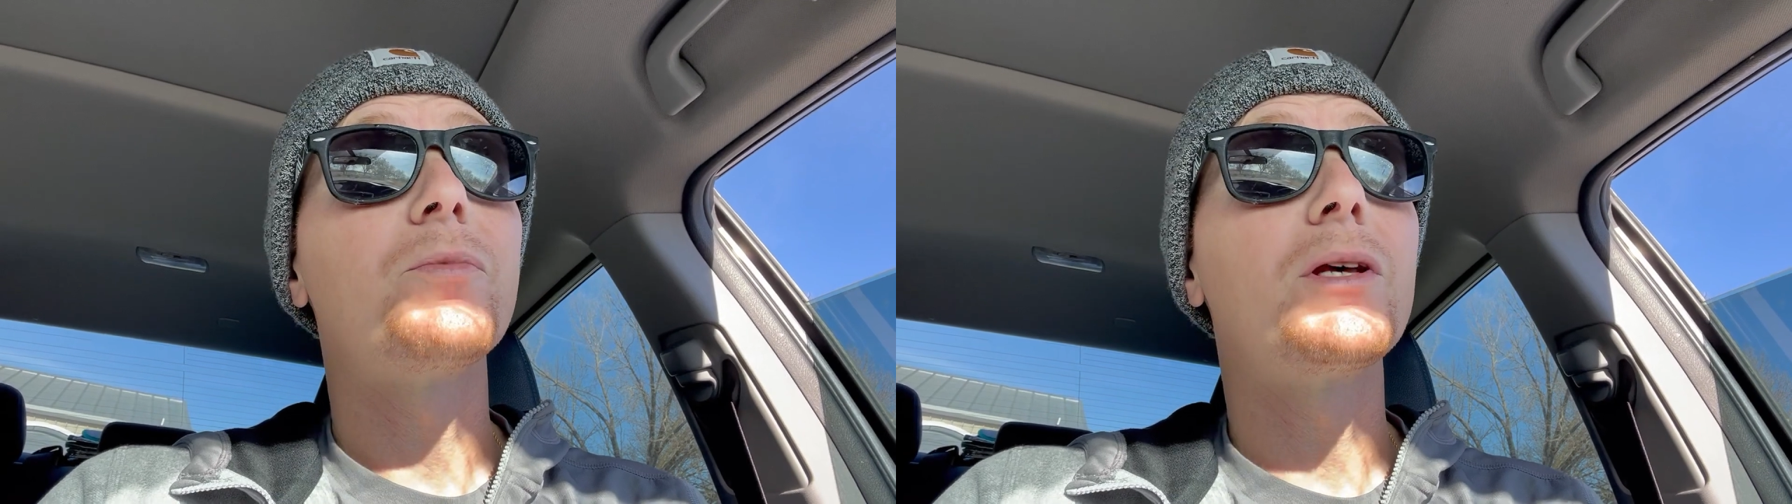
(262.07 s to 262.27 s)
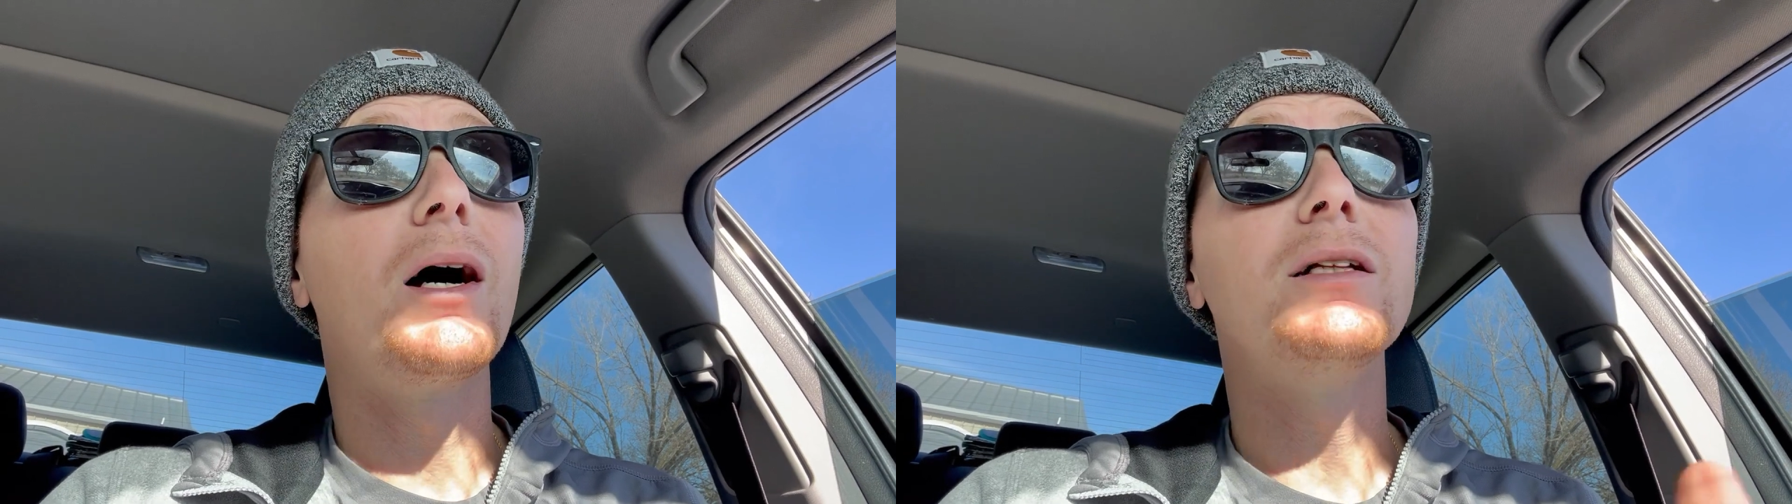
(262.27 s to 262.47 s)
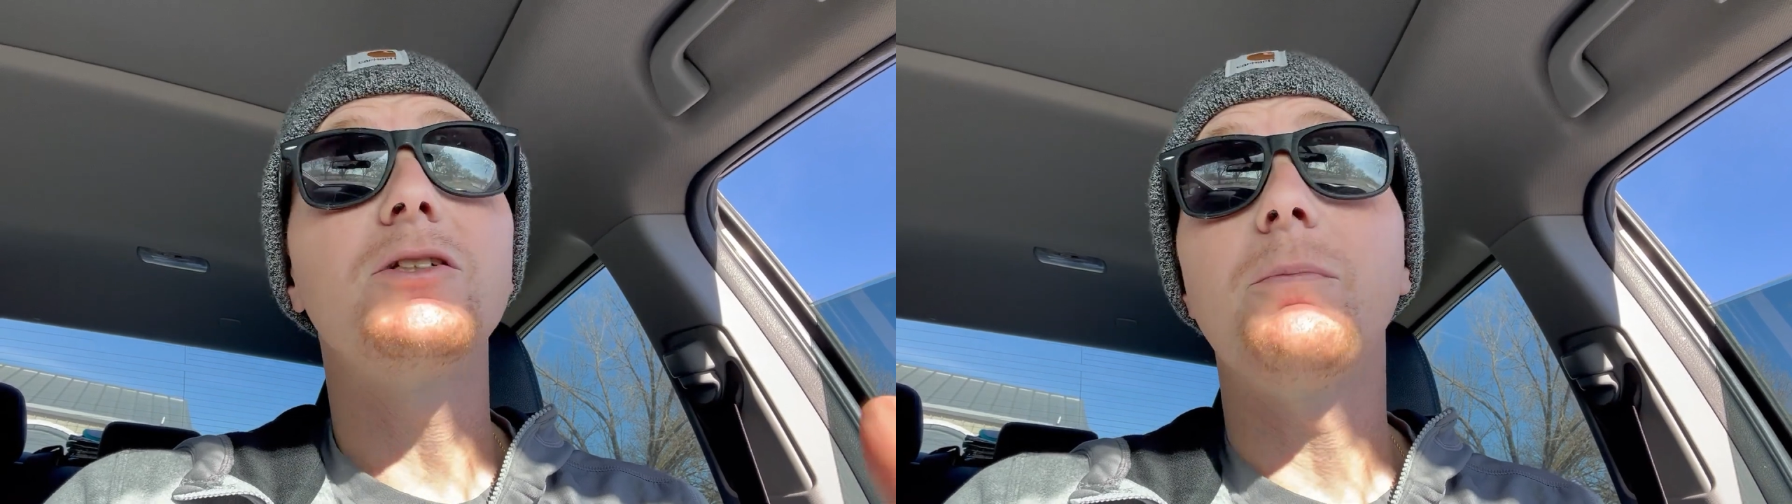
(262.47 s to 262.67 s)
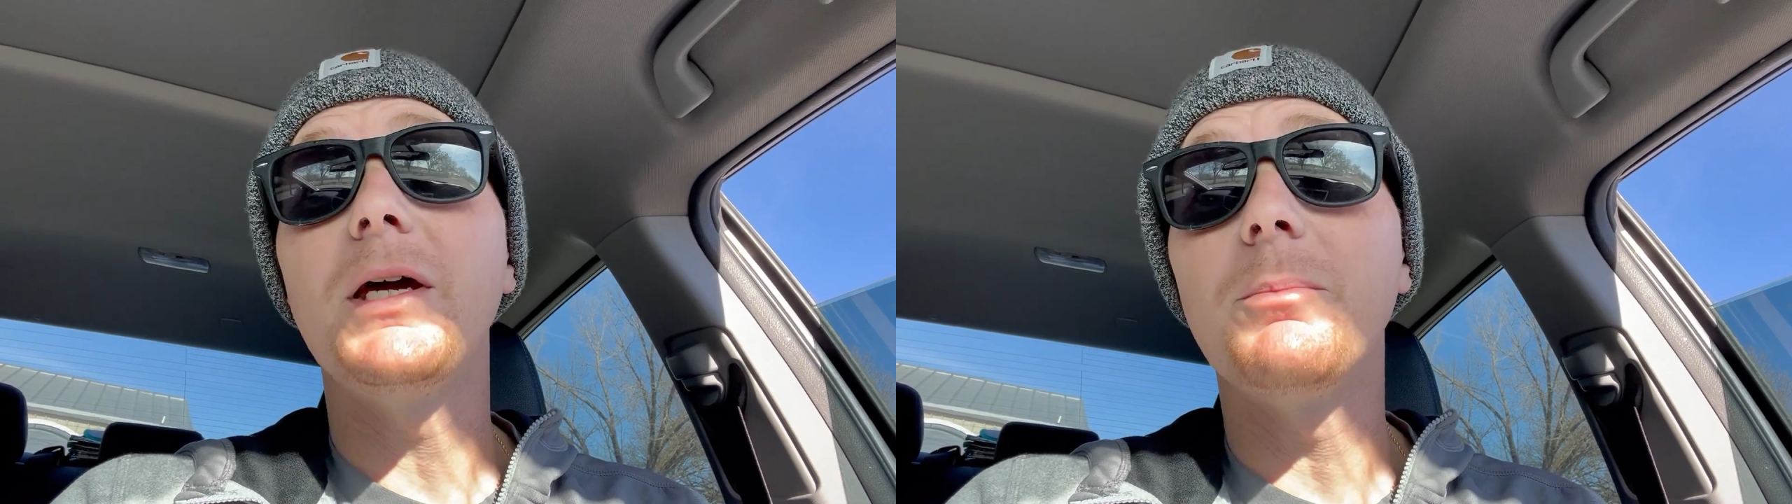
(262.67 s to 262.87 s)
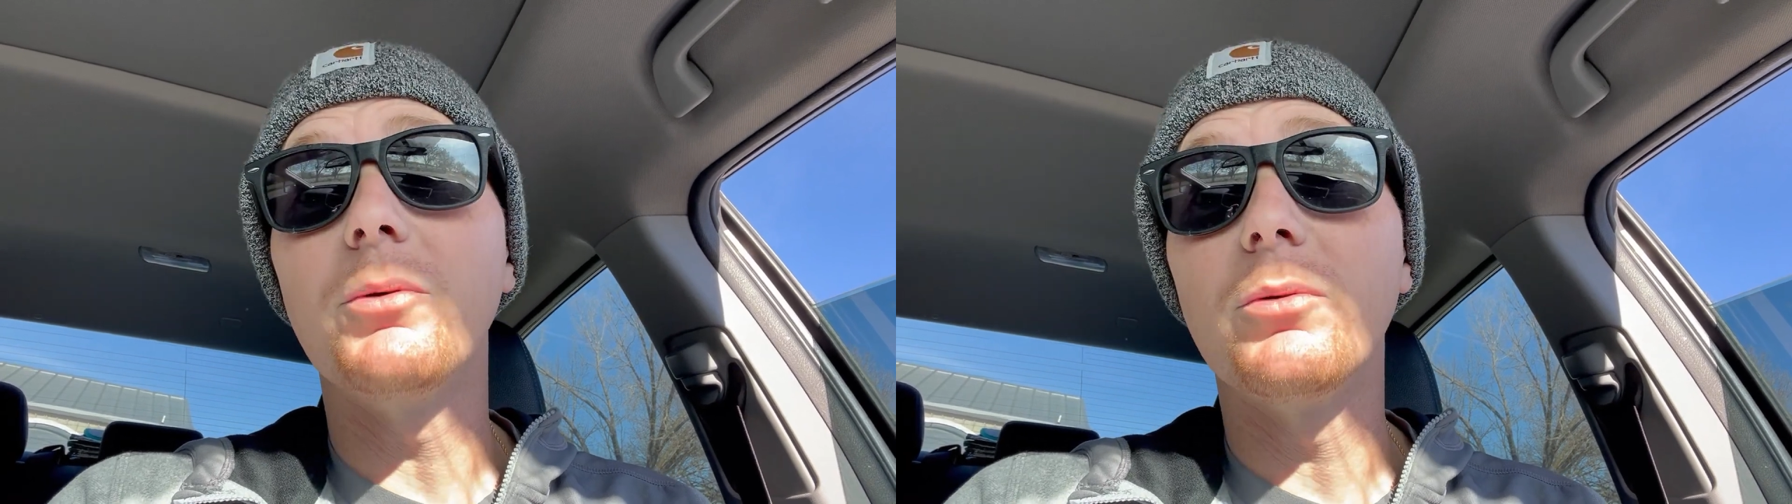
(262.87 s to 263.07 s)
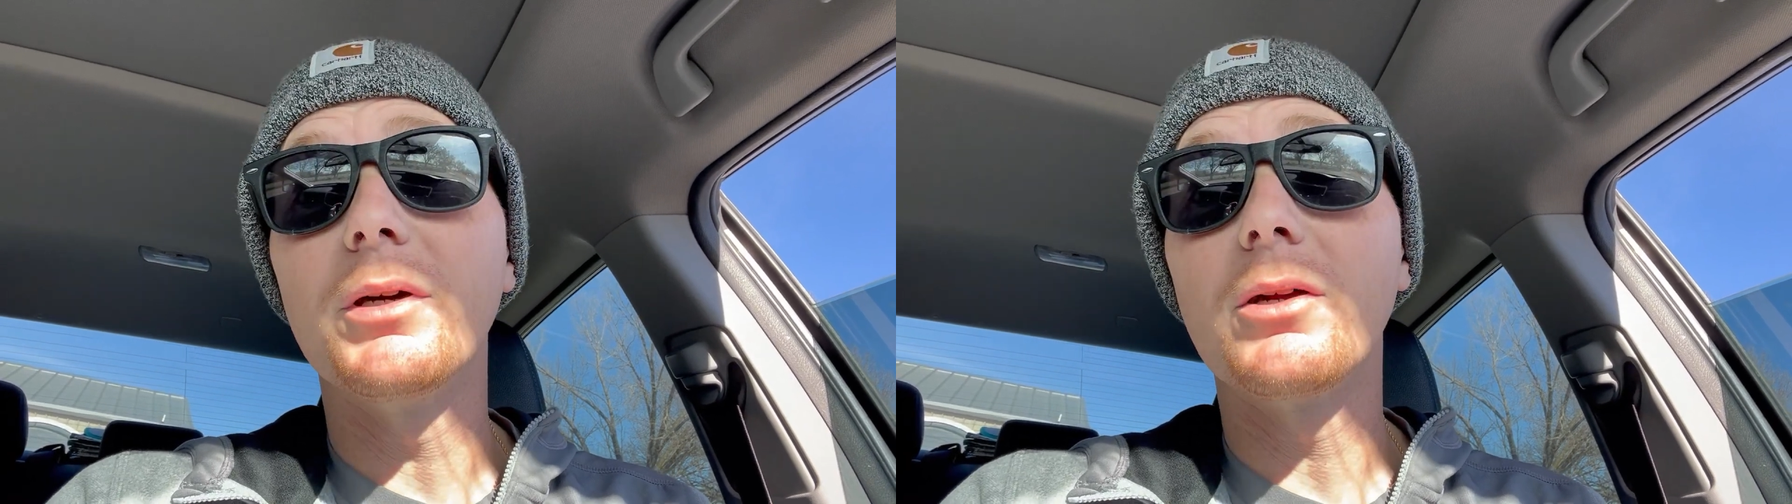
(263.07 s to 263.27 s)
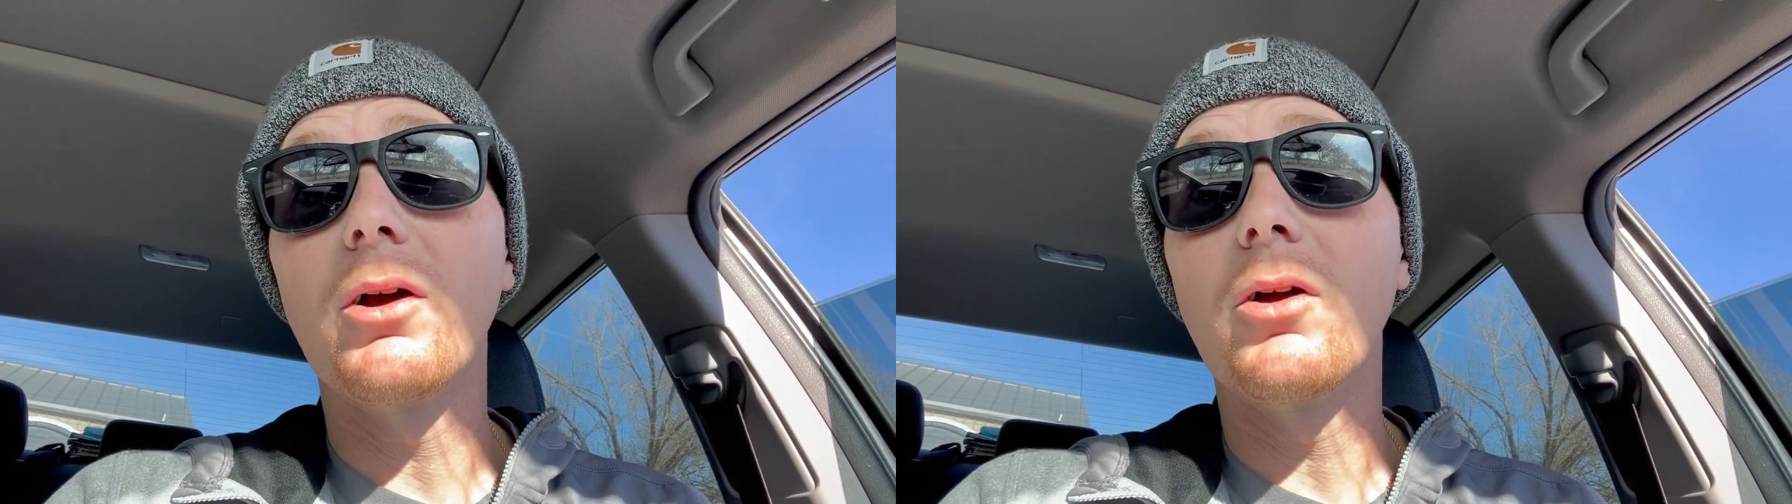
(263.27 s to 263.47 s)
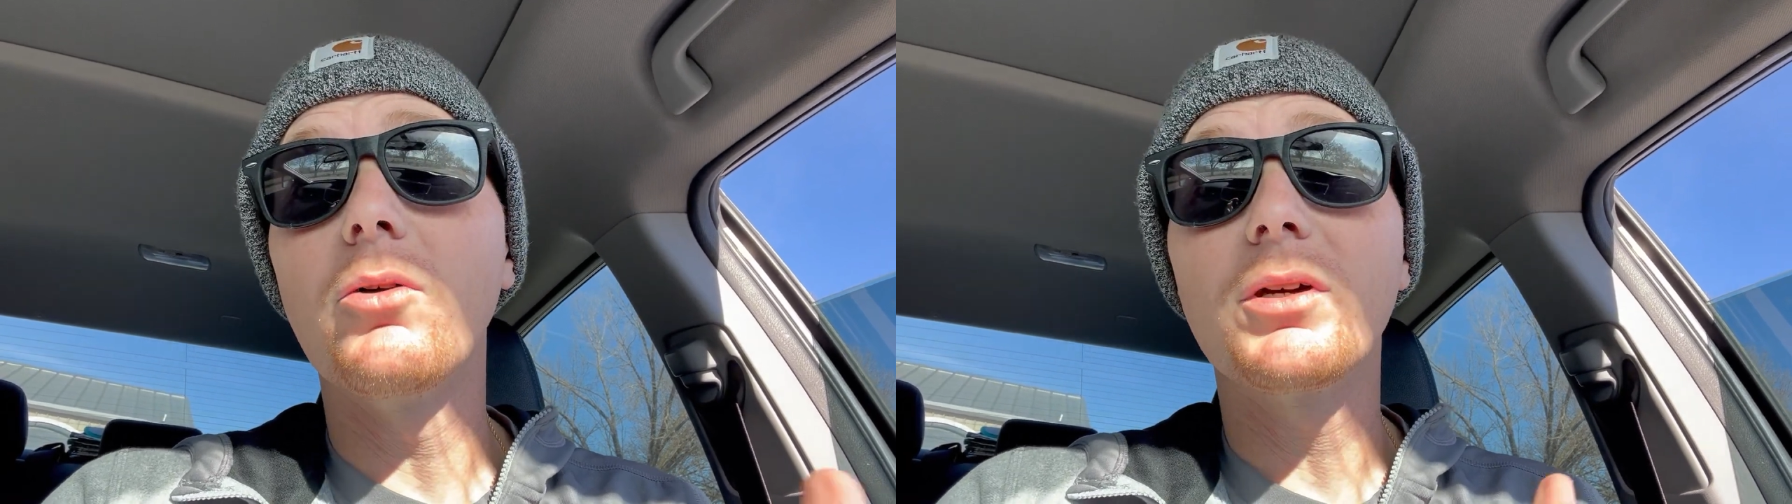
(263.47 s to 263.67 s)
tons of people in
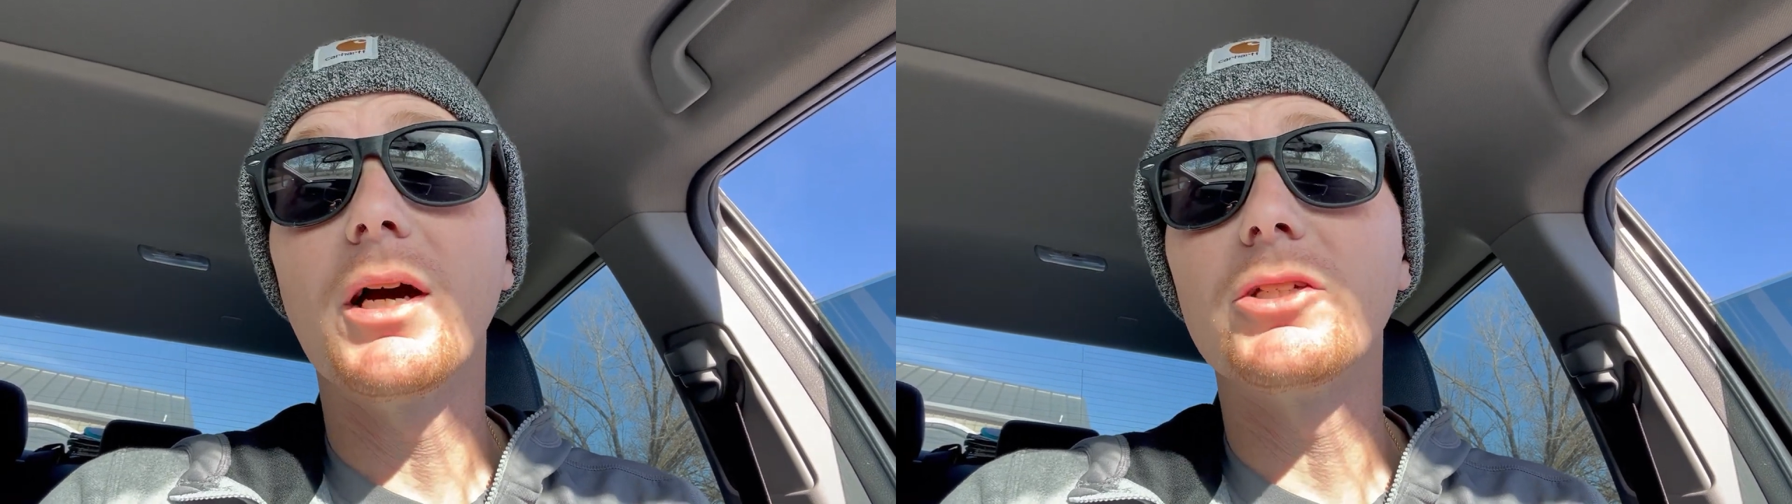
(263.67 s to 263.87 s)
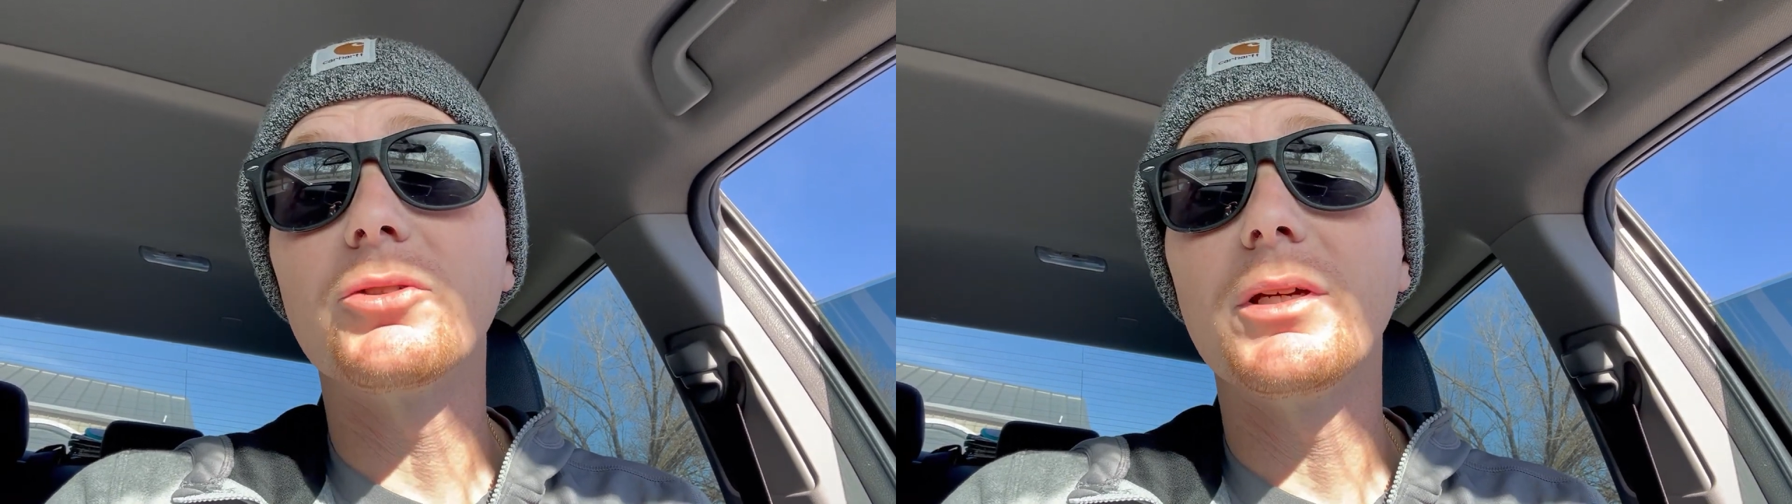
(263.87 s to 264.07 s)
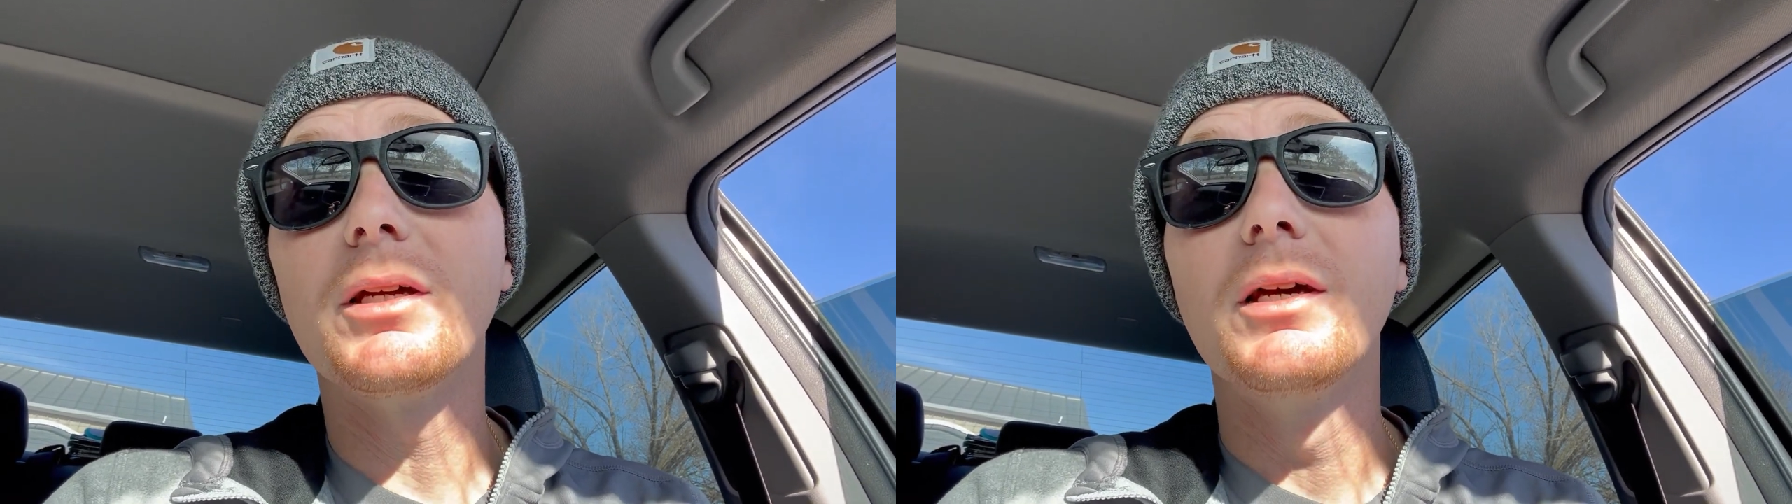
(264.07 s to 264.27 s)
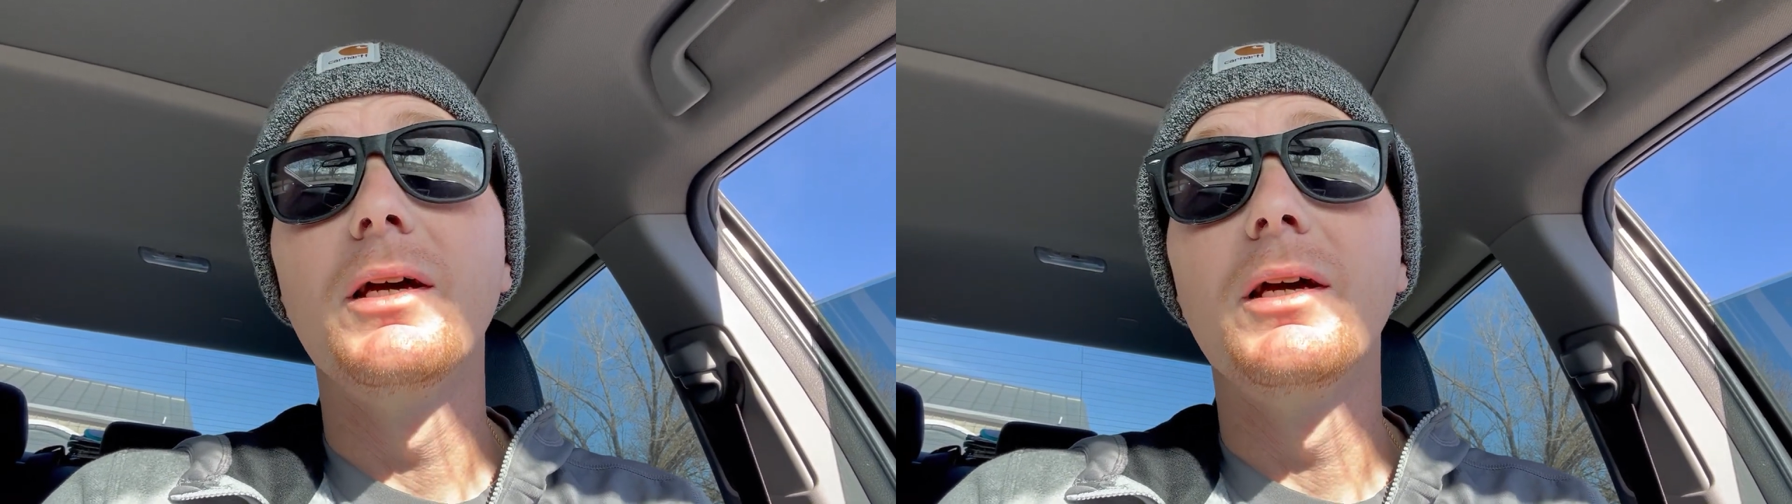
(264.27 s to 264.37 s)
our own country,